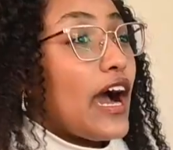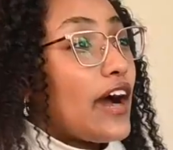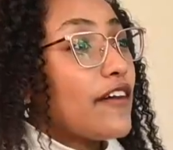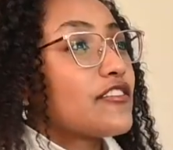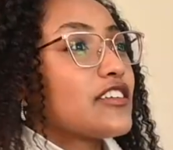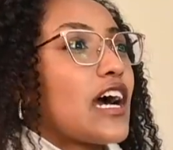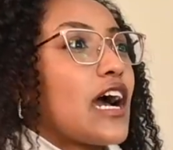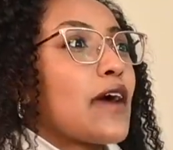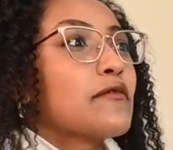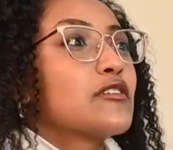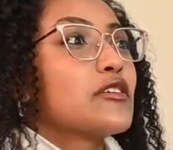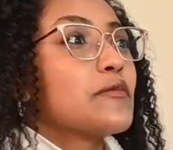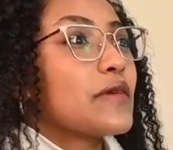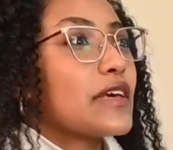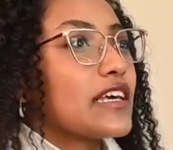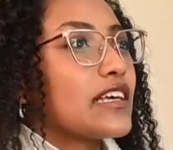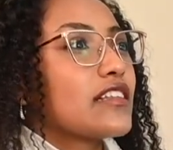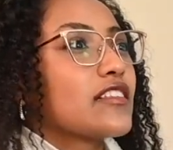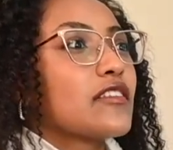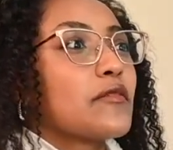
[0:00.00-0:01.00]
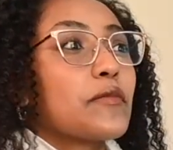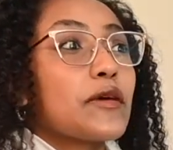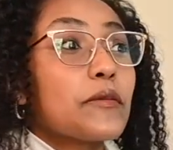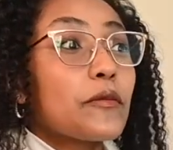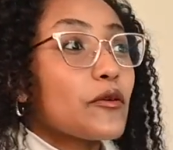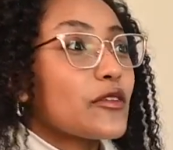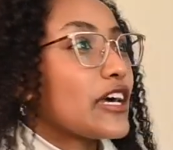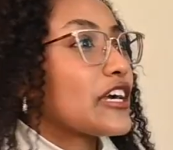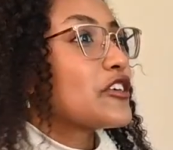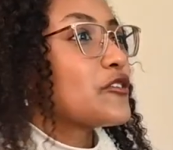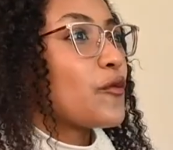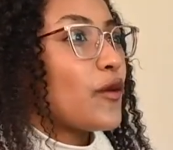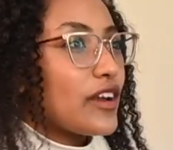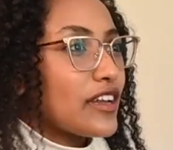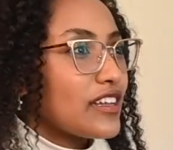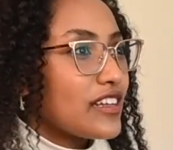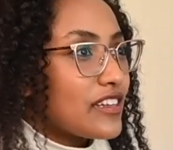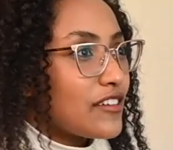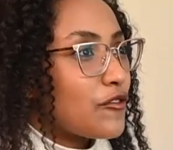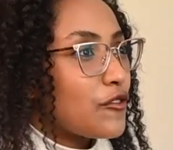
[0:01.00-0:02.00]
have time to meet the people that you want to
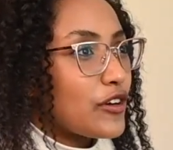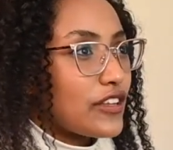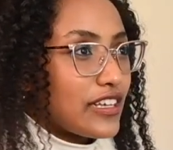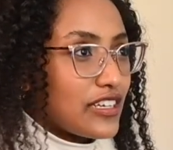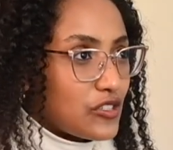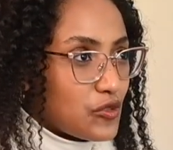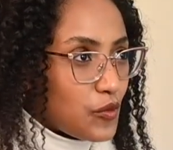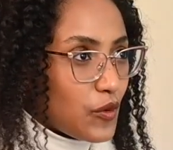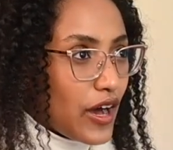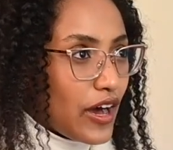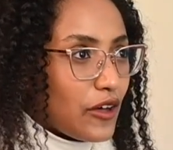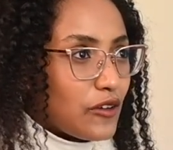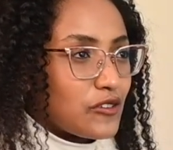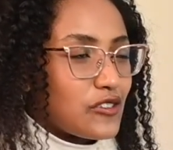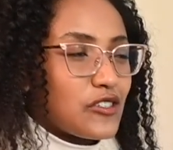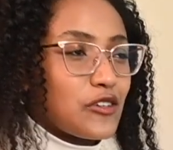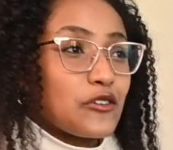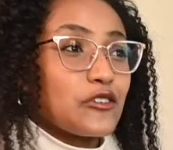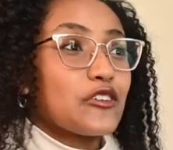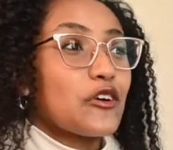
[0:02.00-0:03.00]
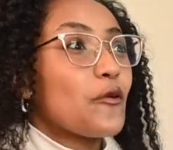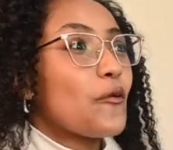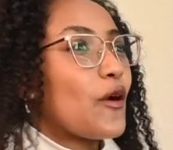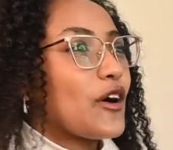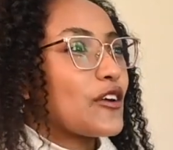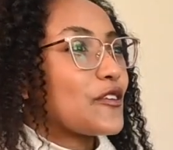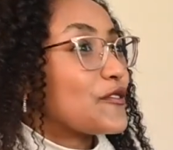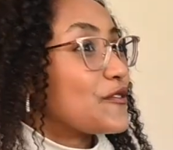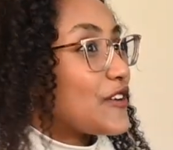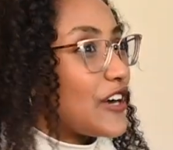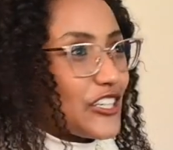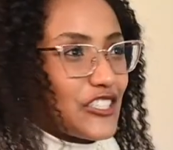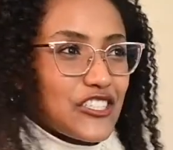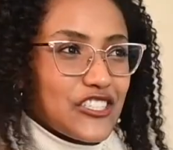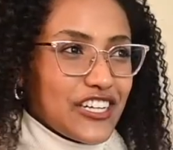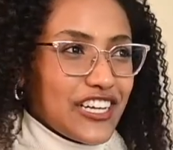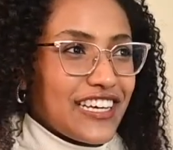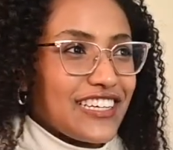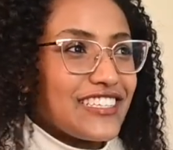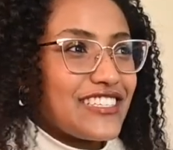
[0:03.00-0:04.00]
live with as well, so you don't want to
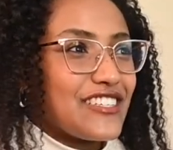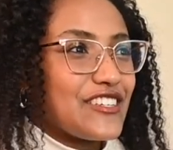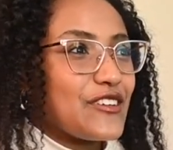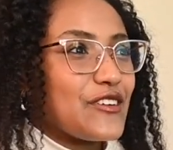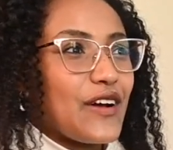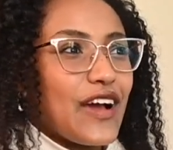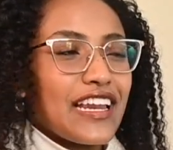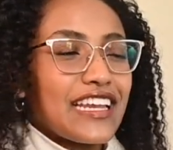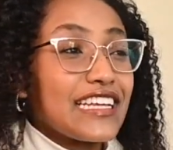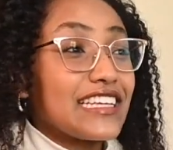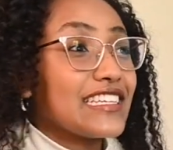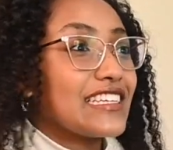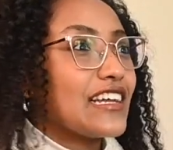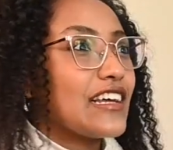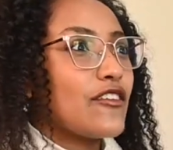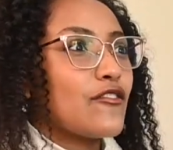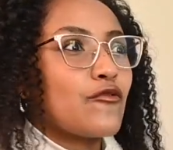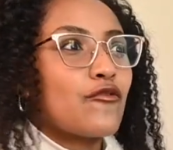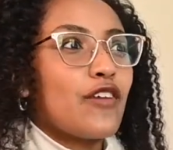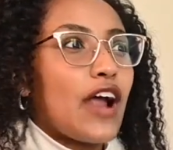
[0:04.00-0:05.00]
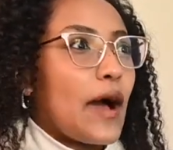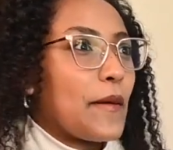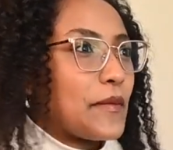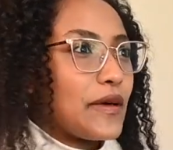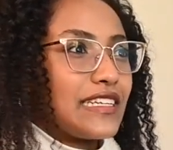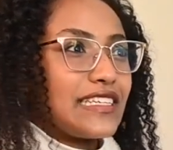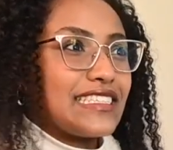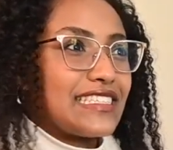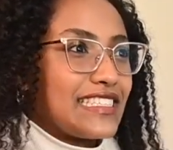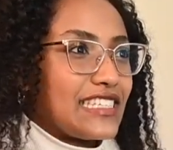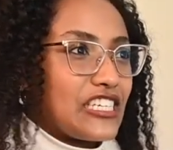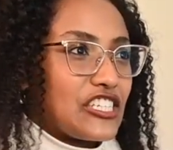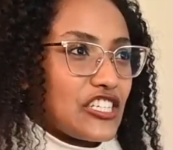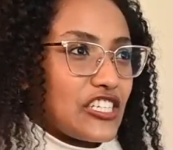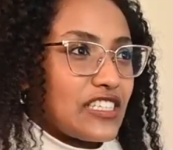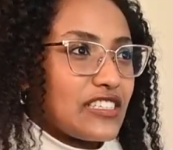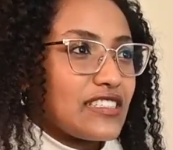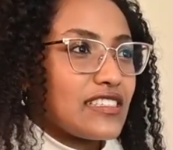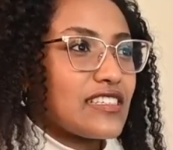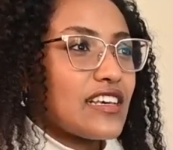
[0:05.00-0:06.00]
rush into any rapid
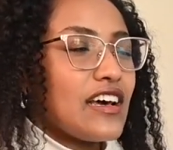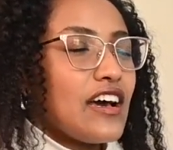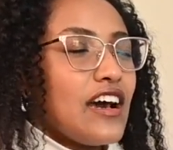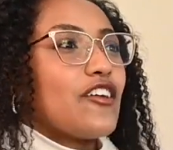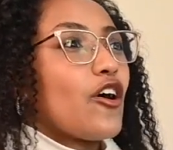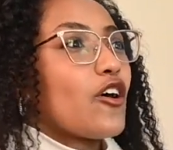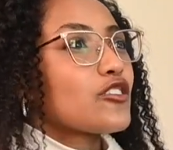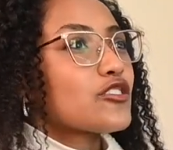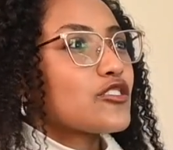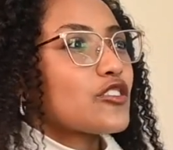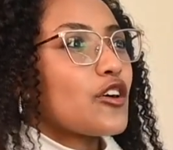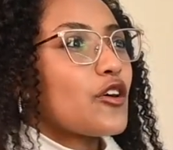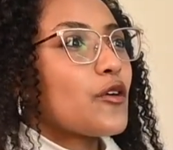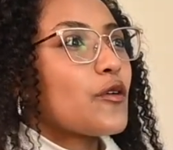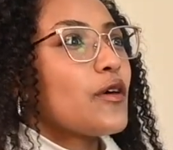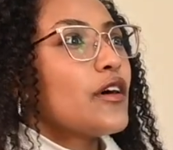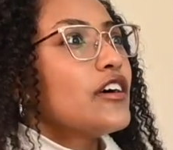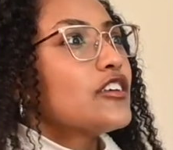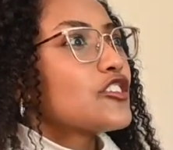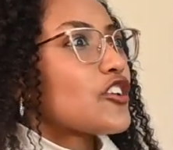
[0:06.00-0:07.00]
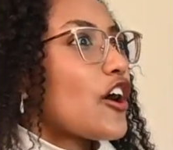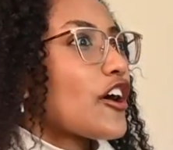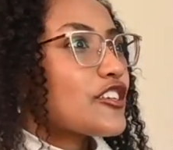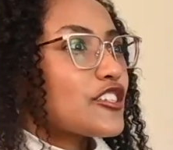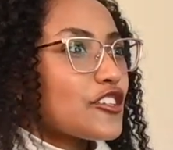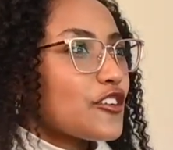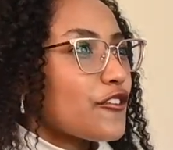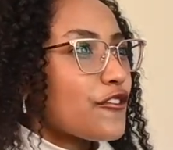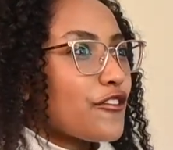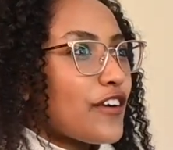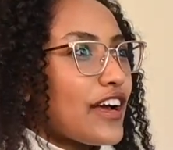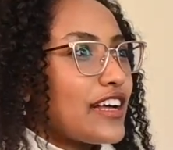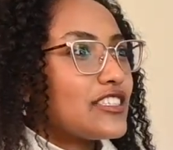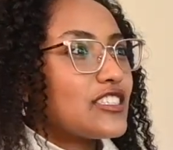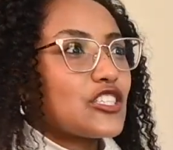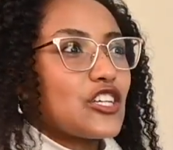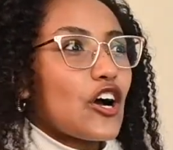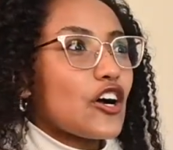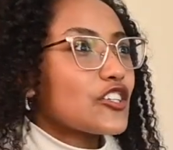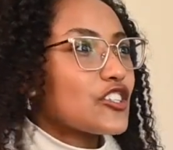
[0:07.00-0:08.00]
decisions. Also, talk to your friends,
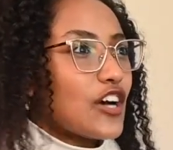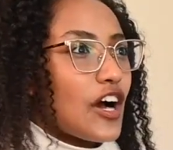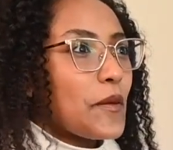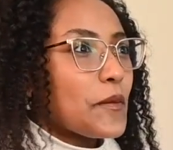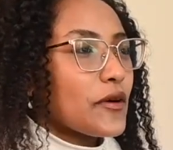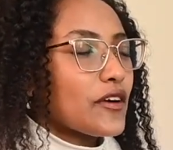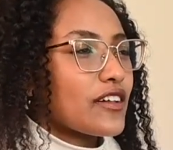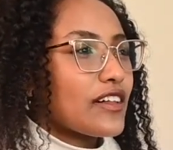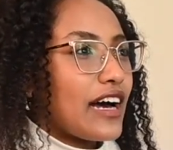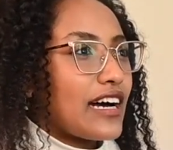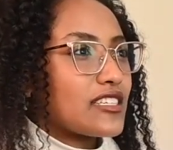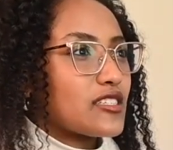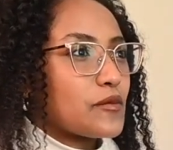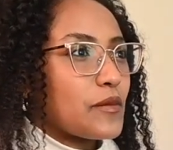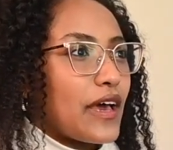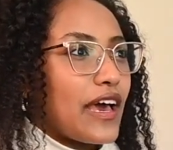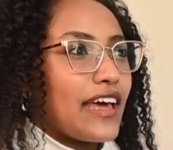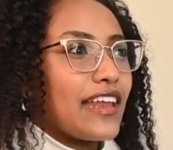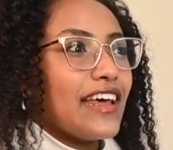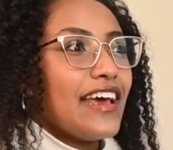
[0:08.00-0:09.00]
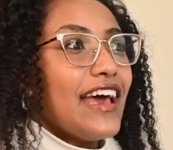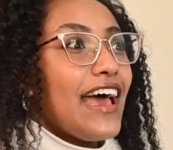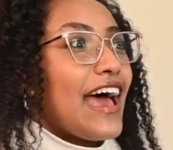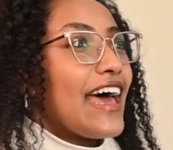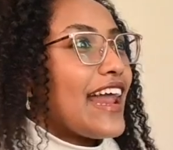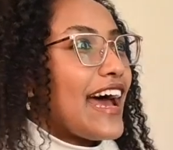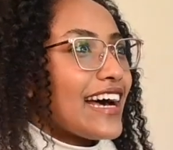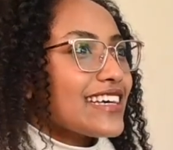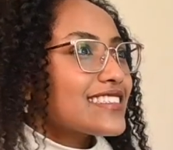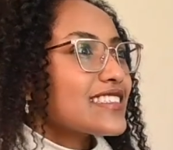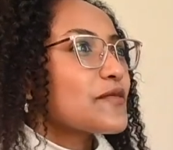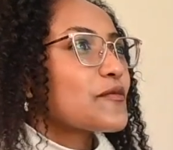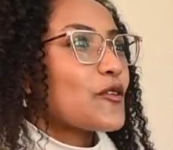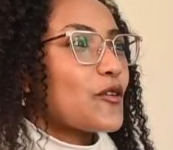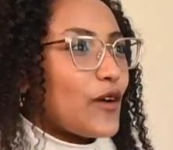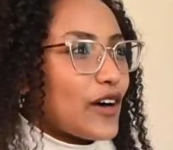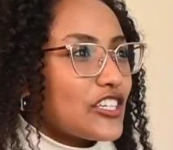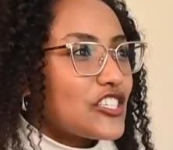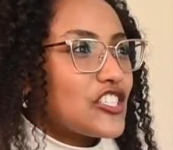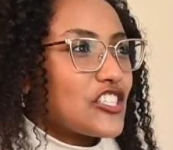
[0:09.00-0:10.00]
talk to upperclassmen, and ask them
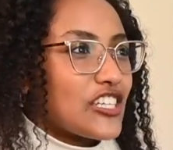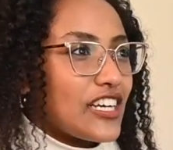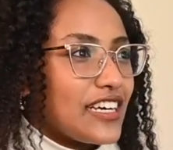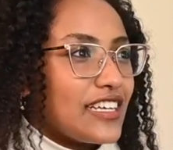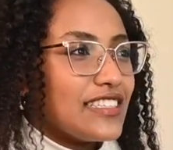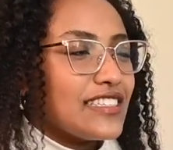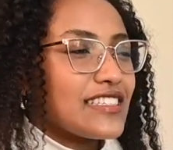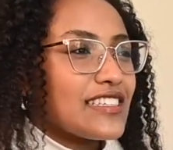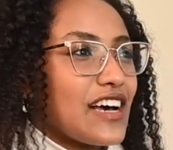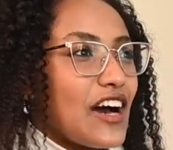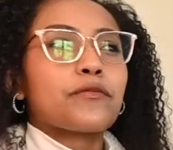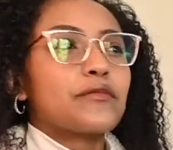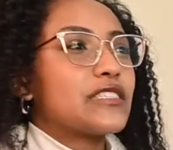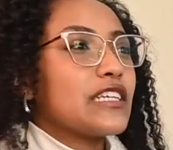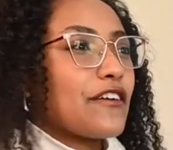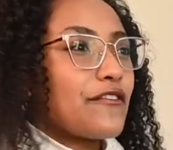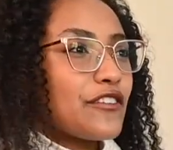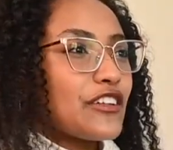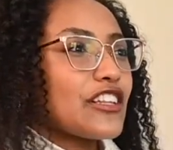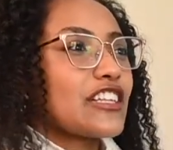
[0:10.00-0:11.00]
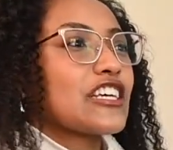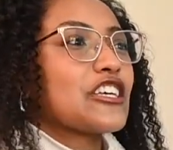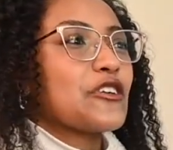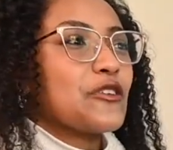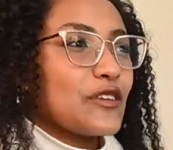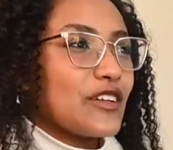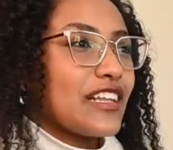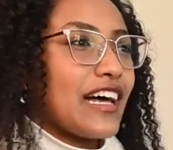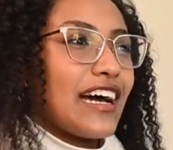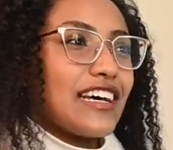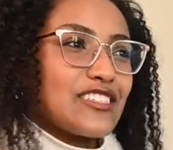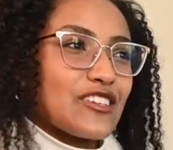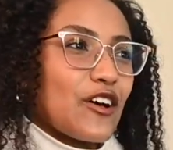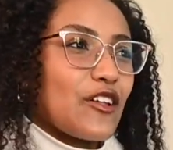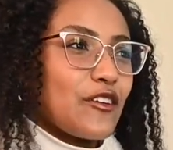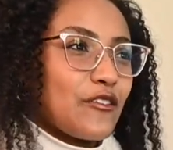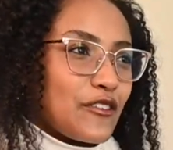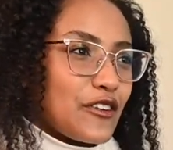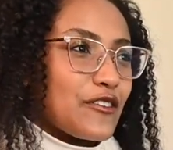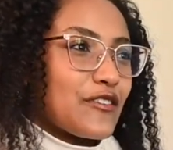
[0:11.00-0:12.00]
questions. Definitely utilize all
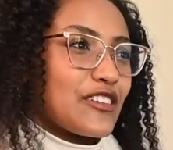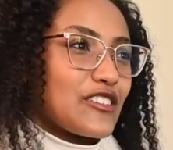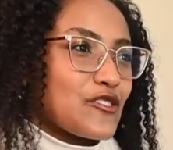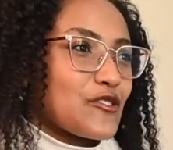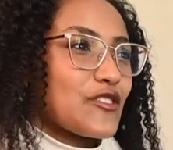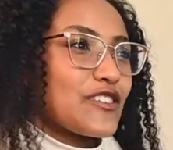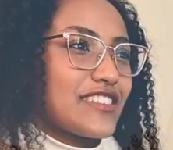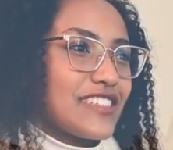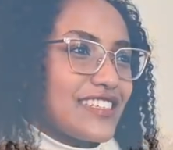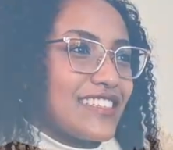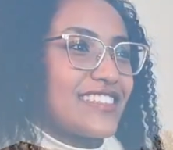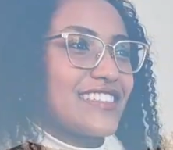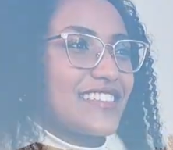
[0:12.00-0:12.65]
of your resources.